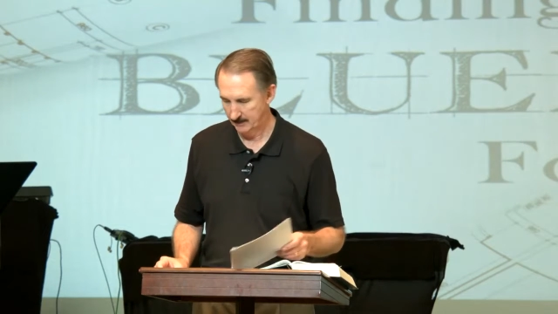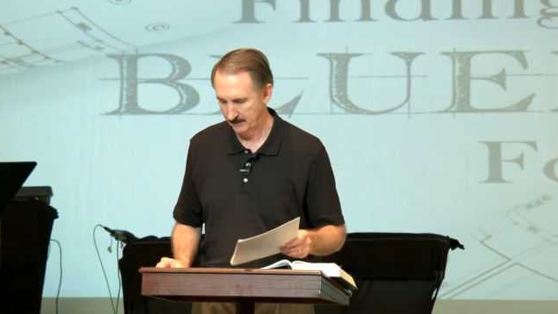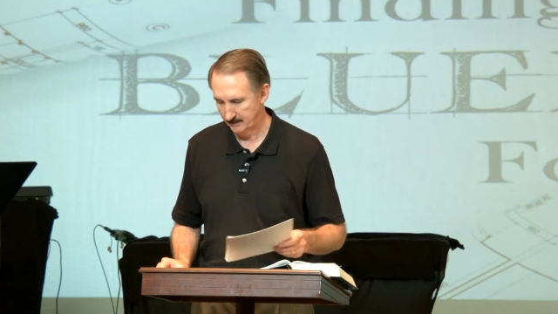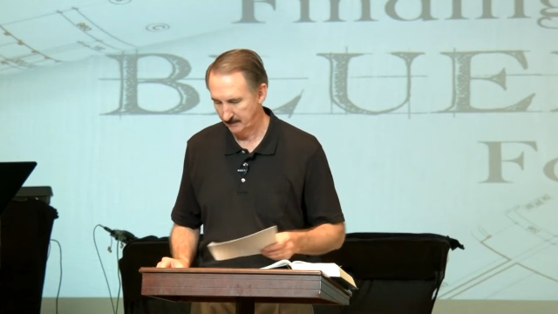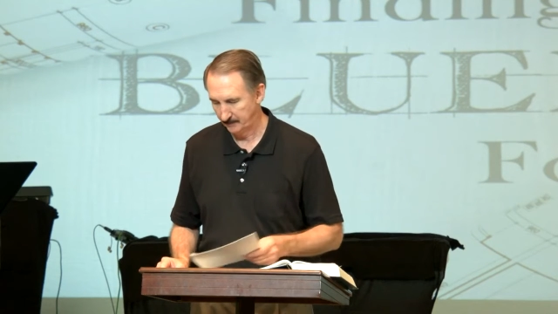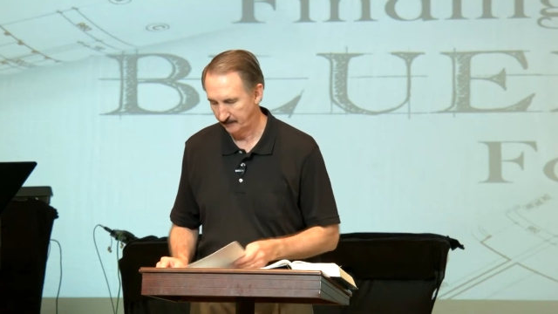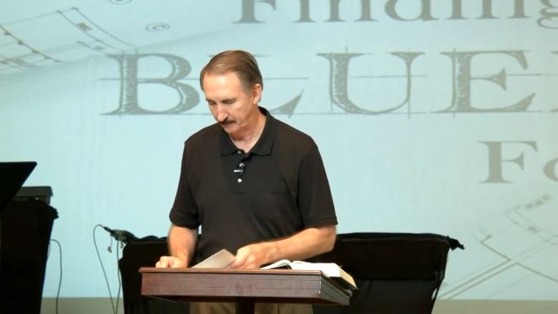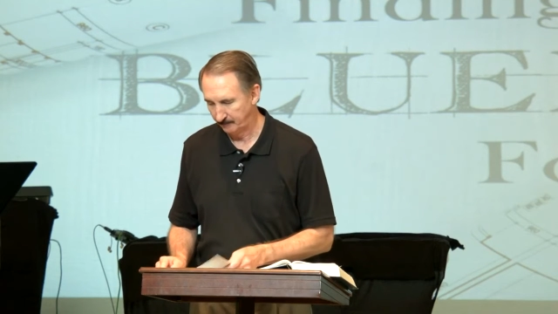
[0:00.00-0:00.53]

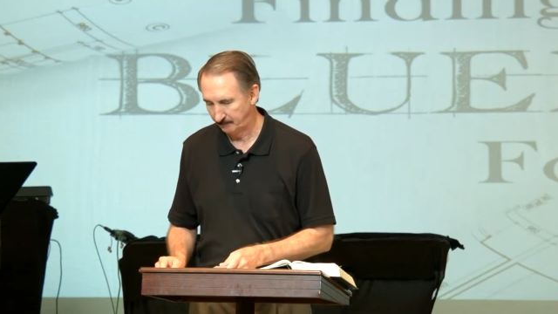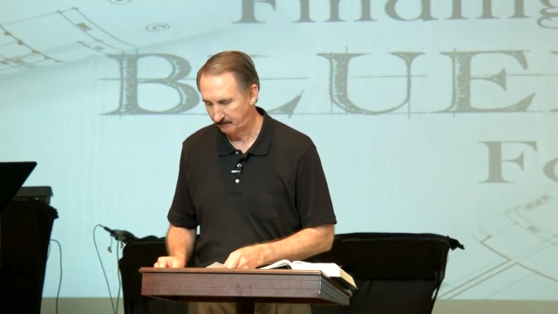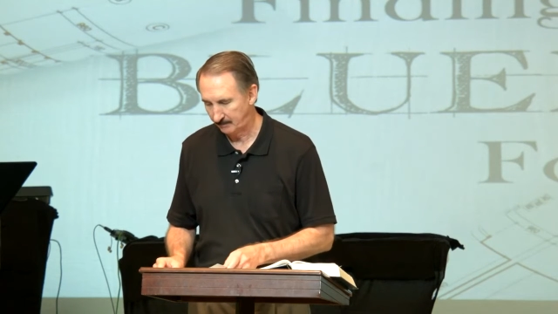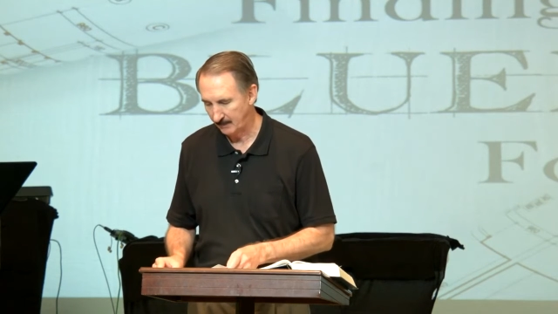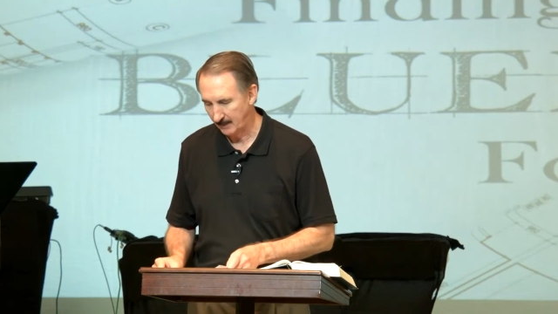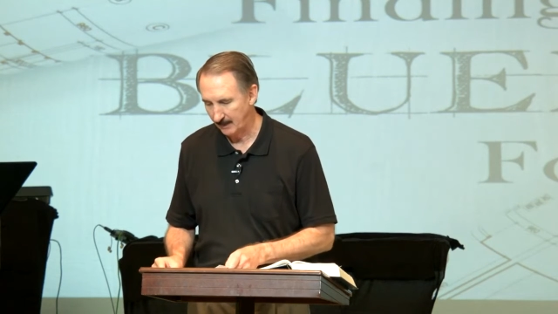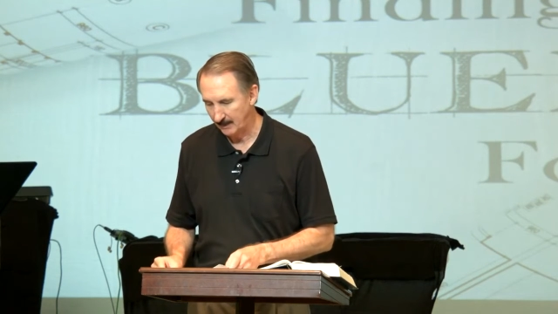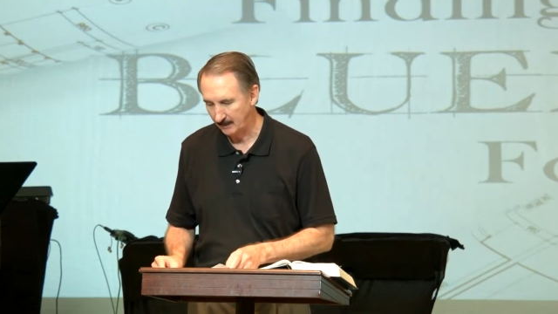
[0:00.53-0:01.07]

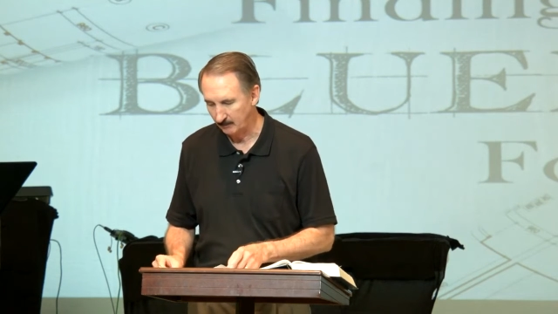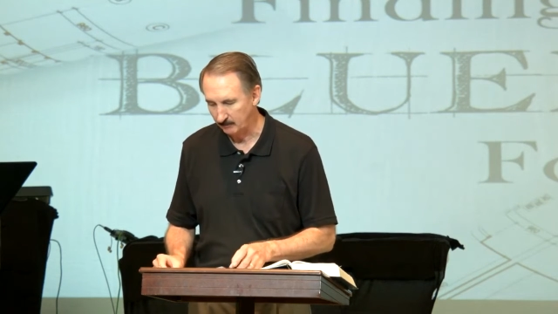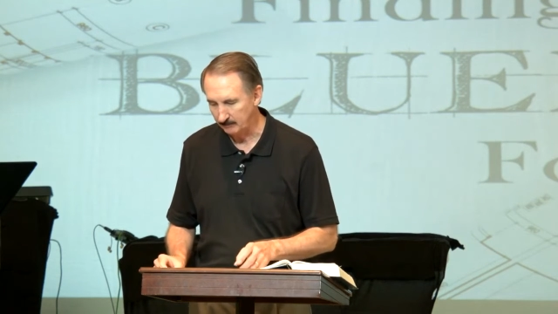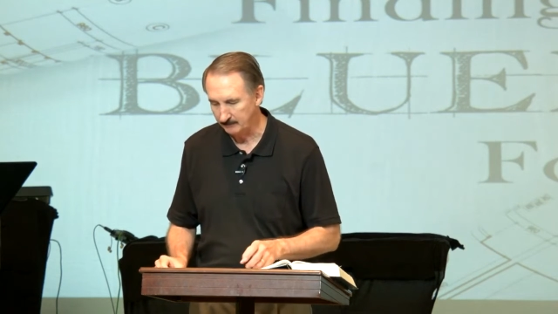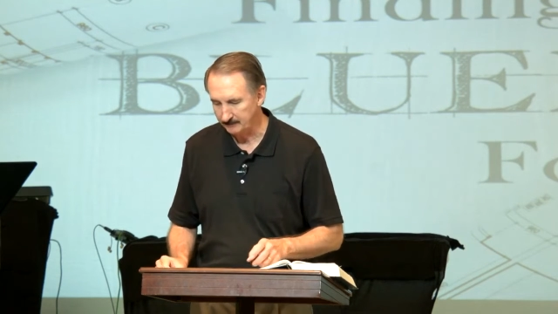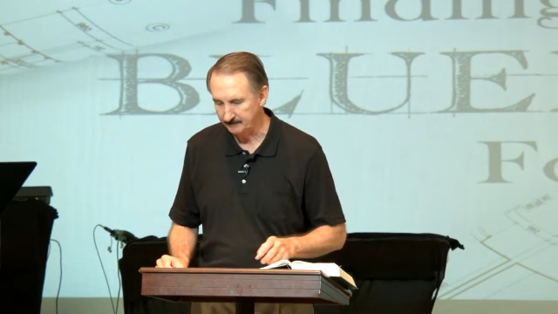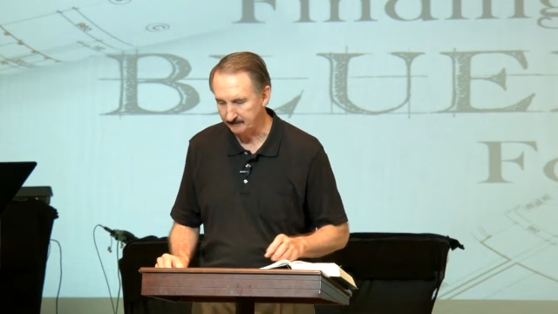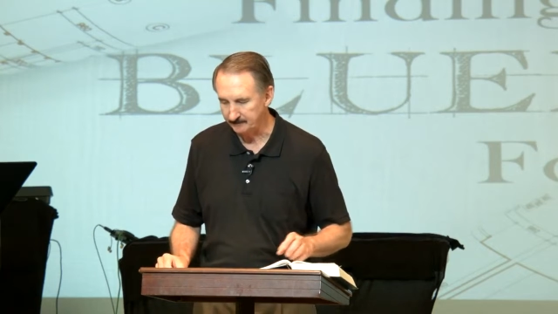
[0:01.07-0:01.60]

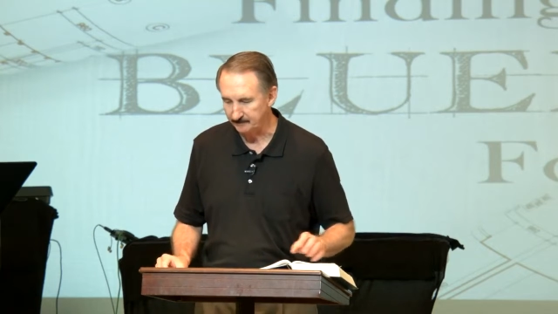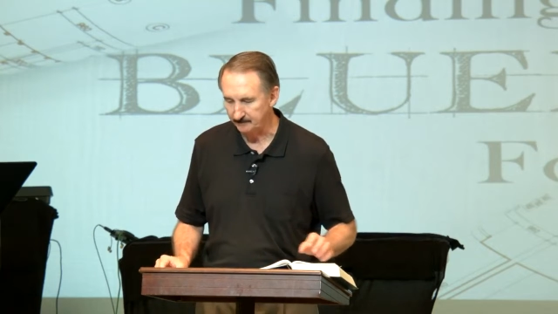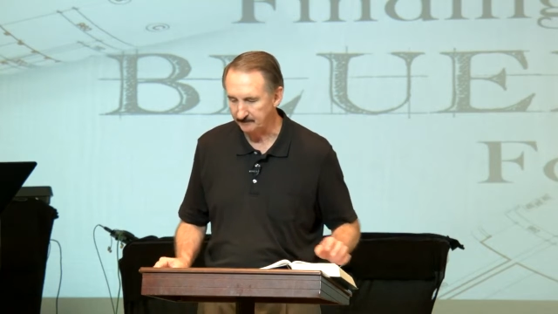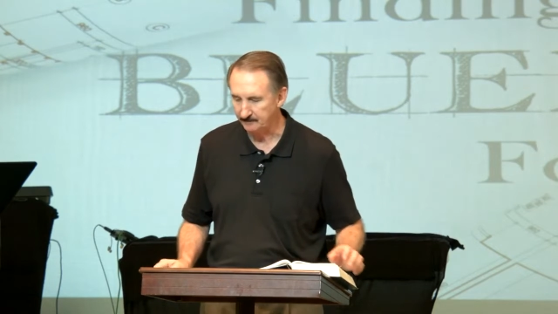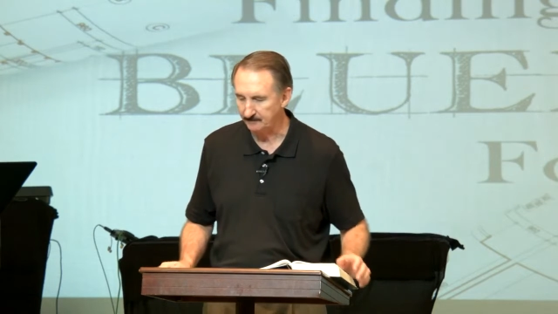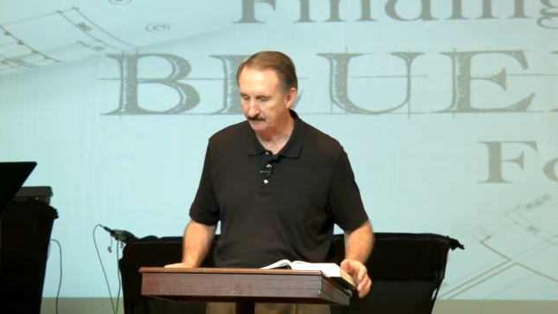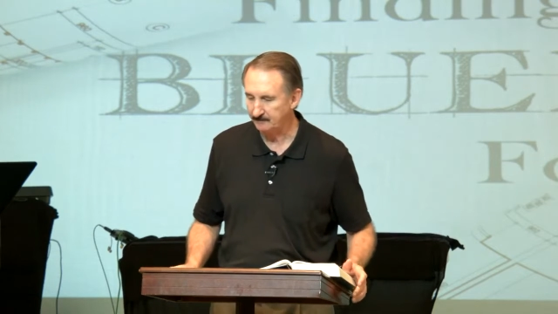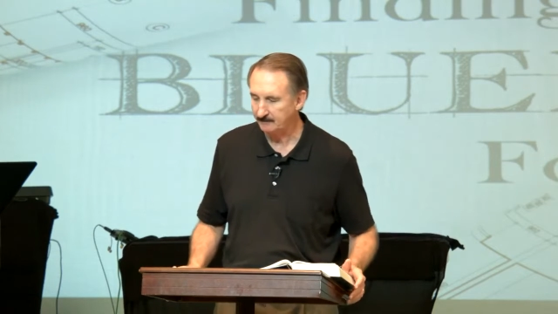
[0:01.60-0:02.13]
Nothing is said.